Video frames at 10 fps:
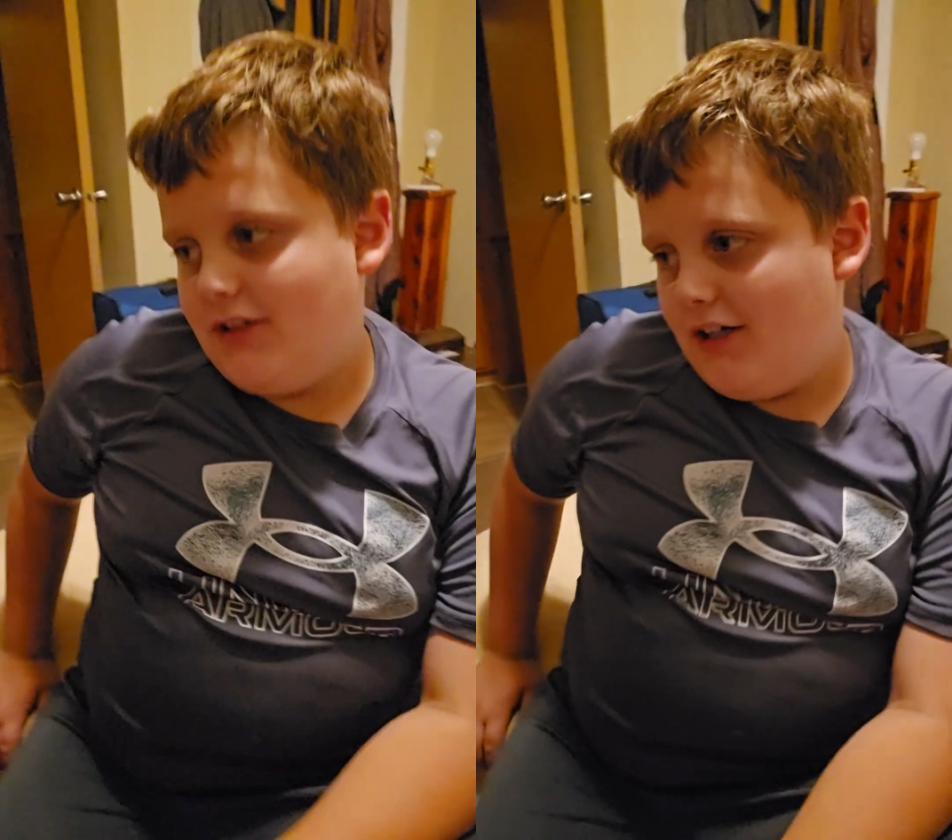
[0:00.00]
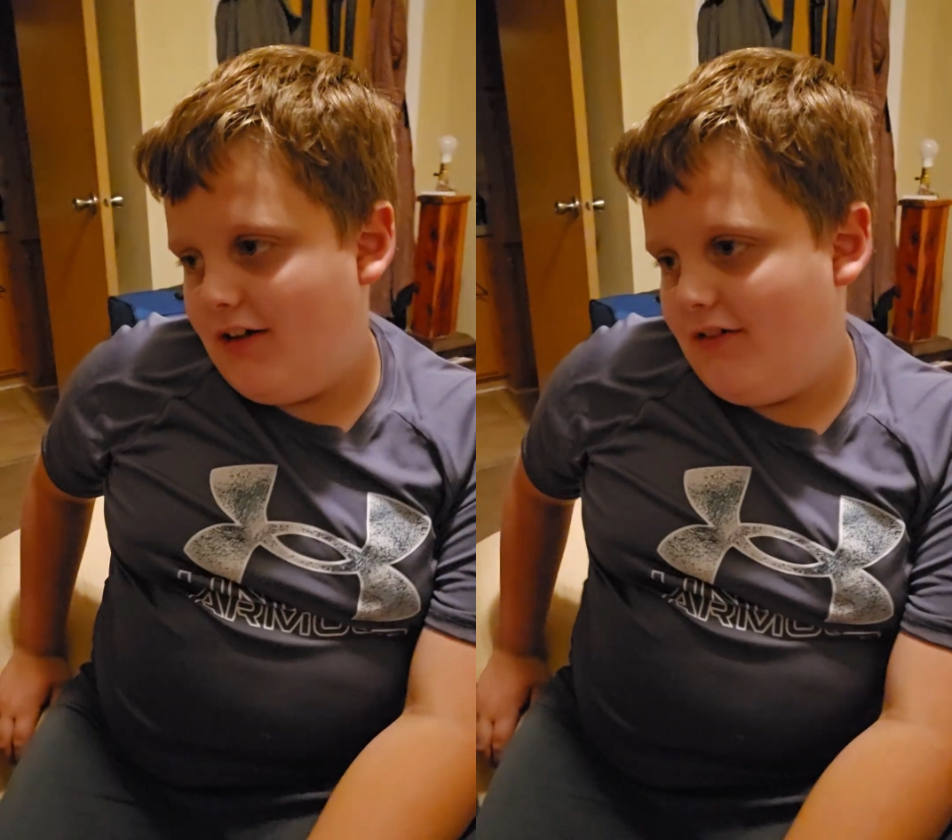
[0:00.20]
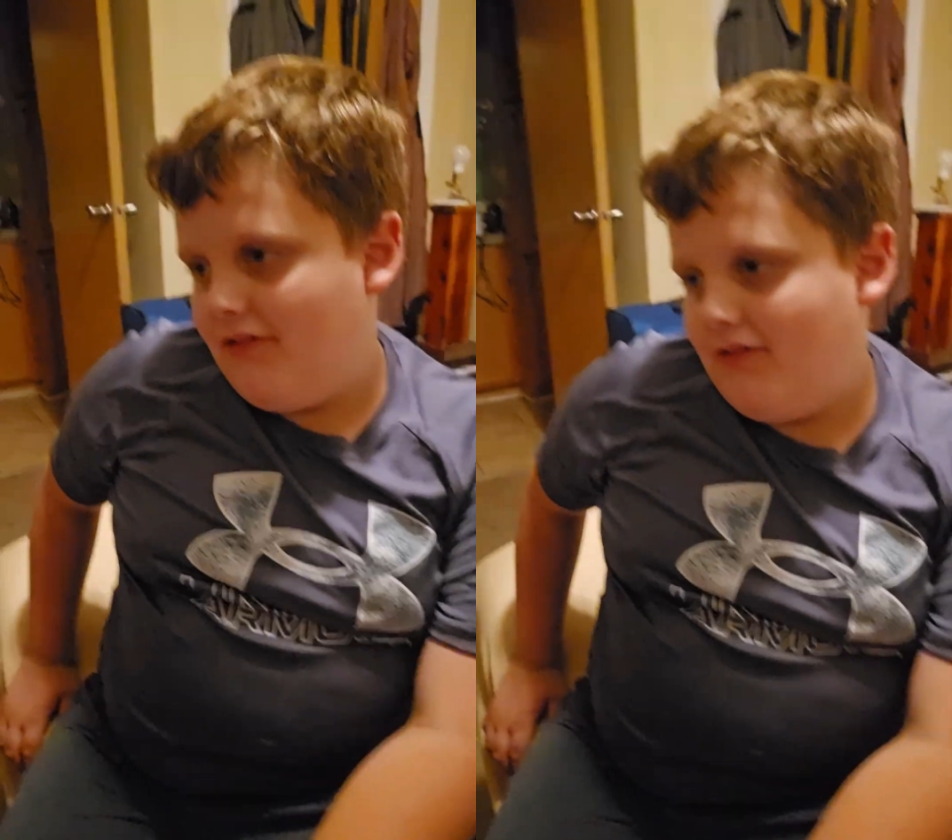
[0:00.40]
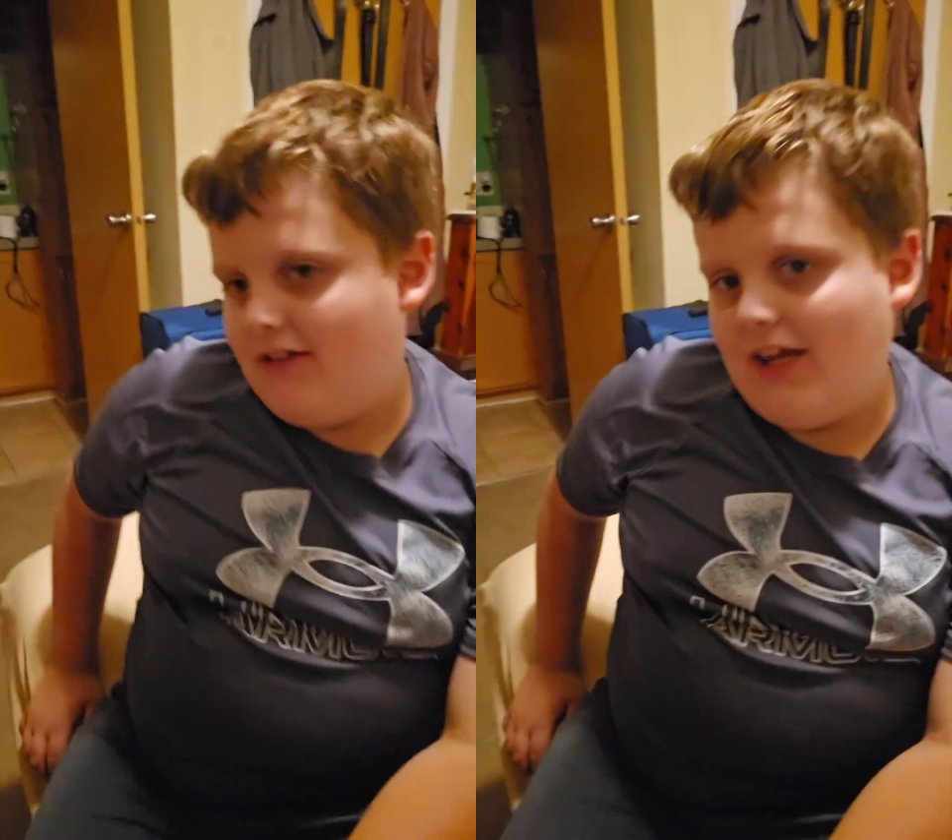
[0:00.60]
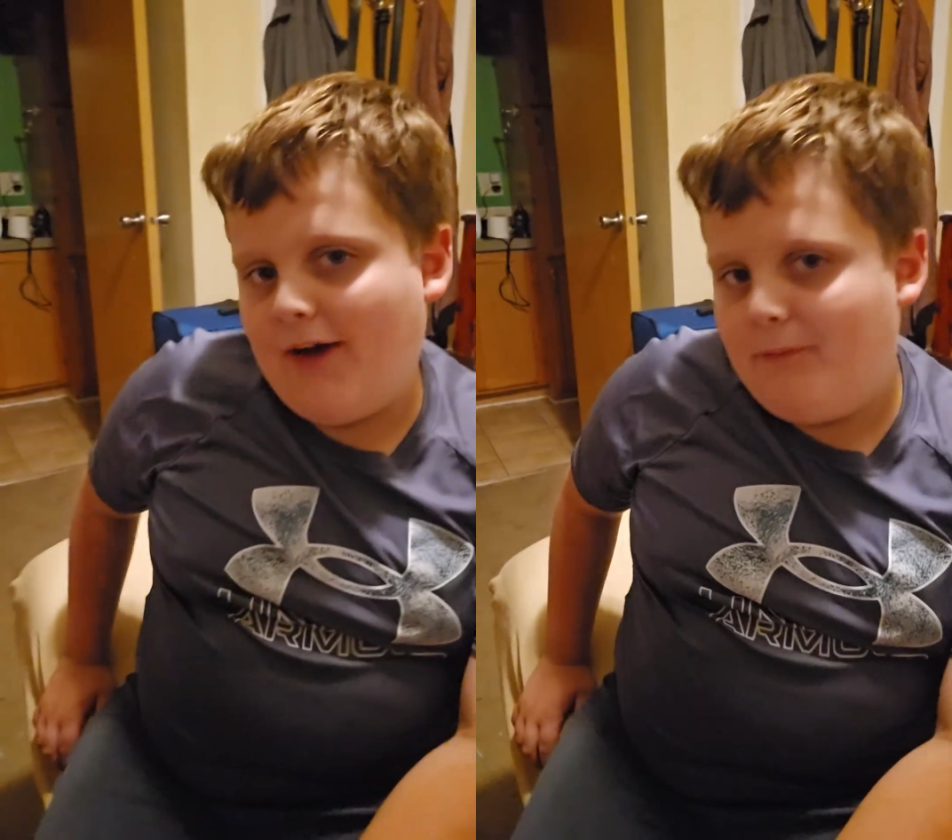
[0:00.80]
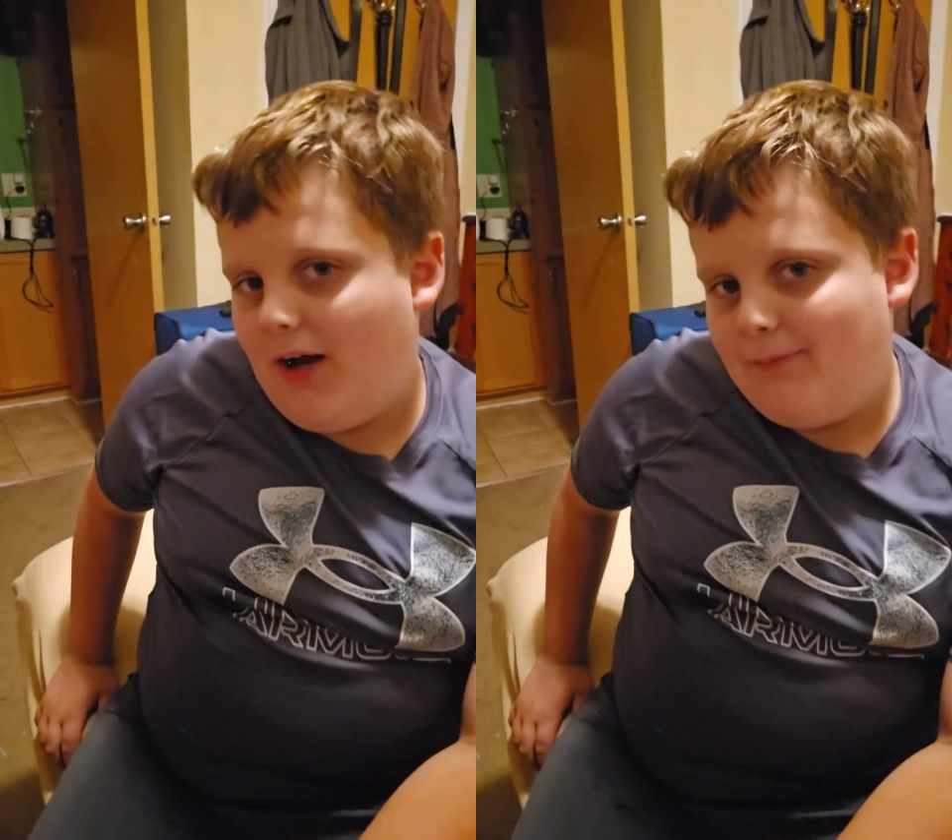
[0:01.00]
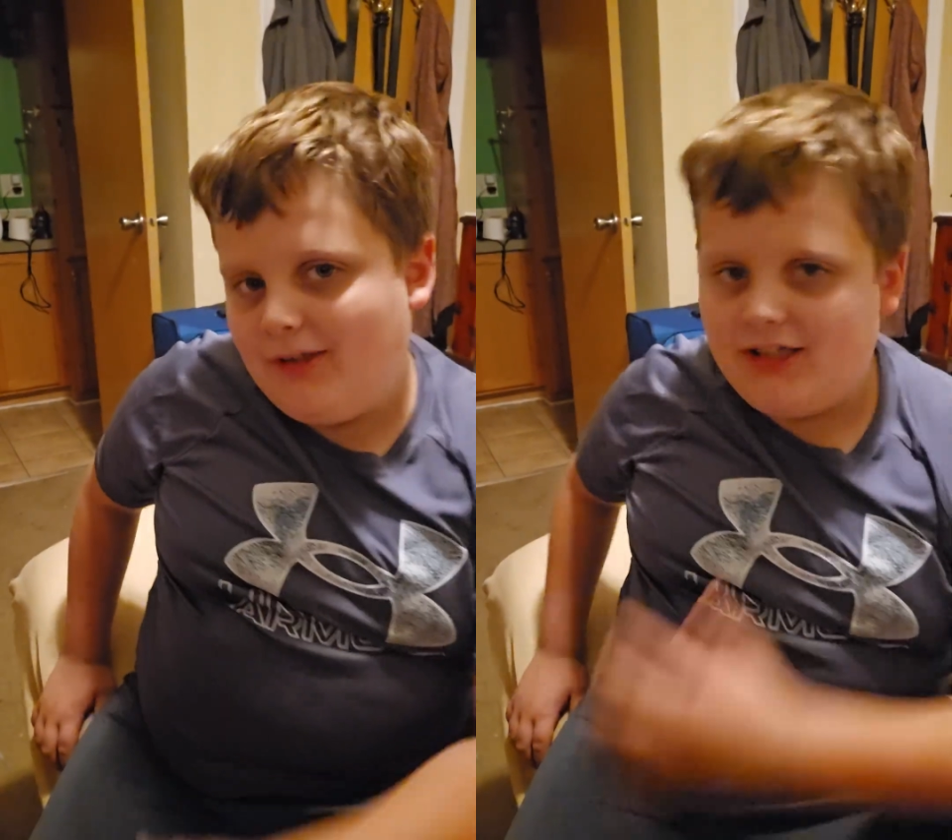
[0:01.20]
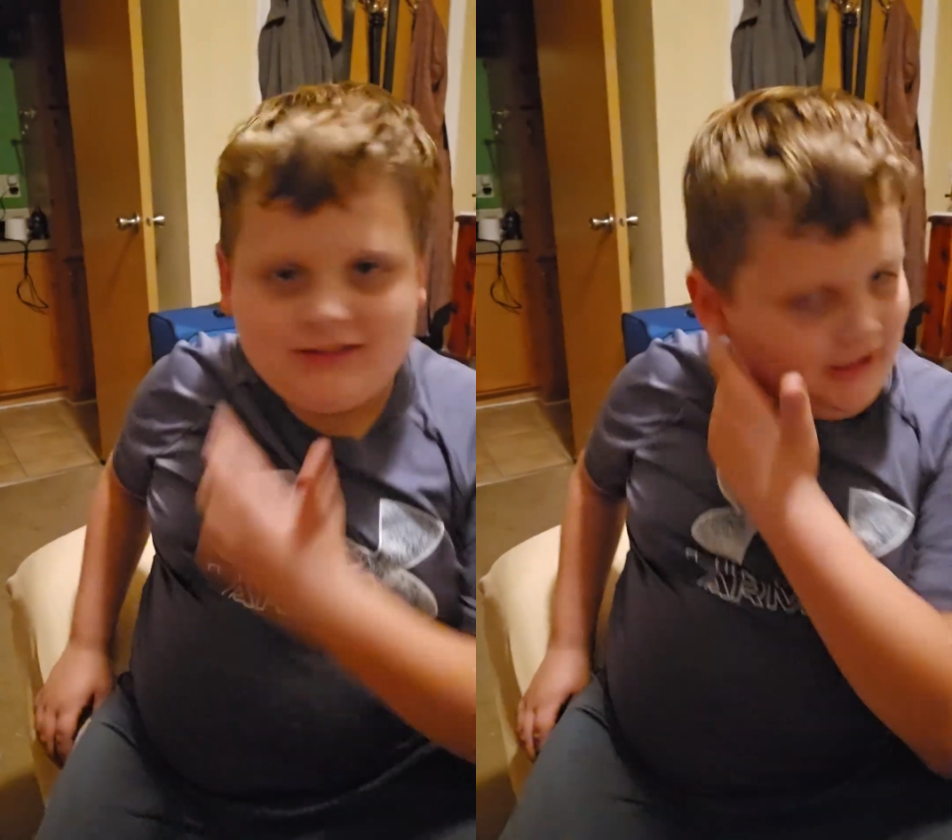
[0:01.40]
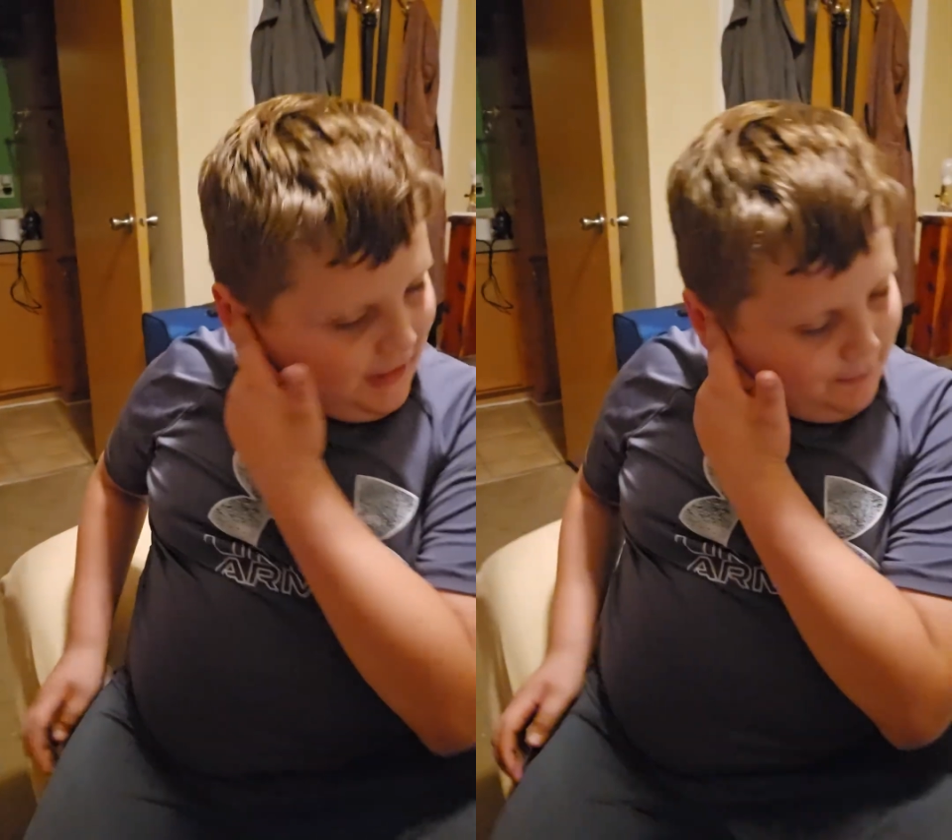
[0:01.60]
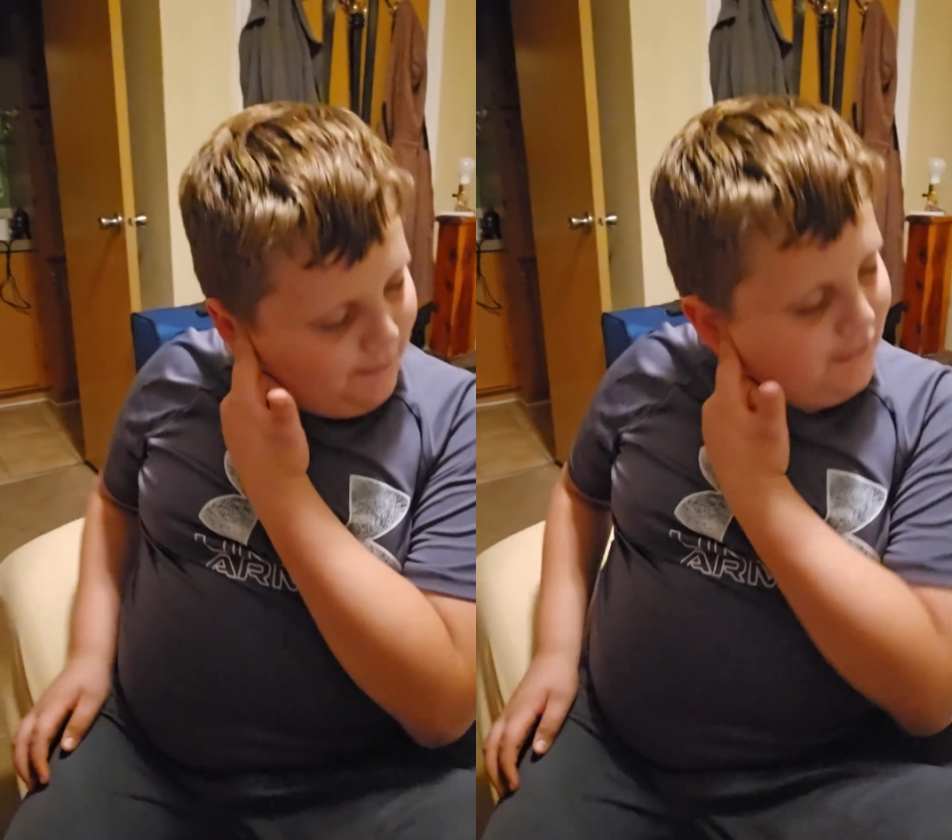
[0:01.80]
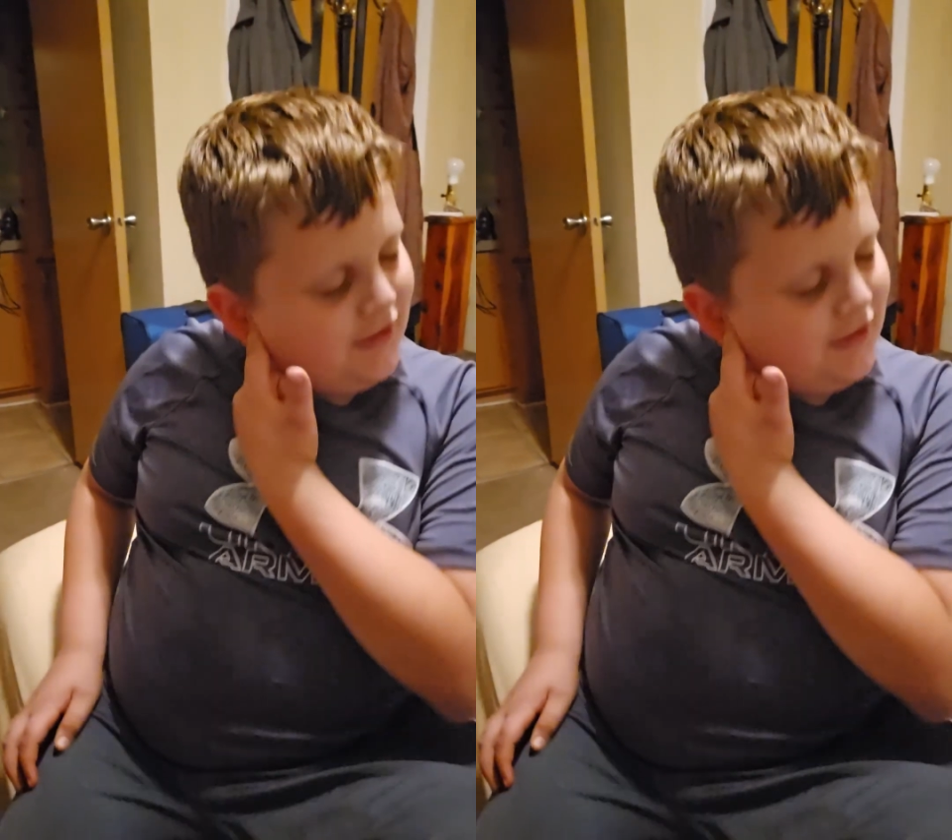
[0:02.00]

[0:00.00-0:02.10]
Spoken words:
So yeah, I'm gonna check up.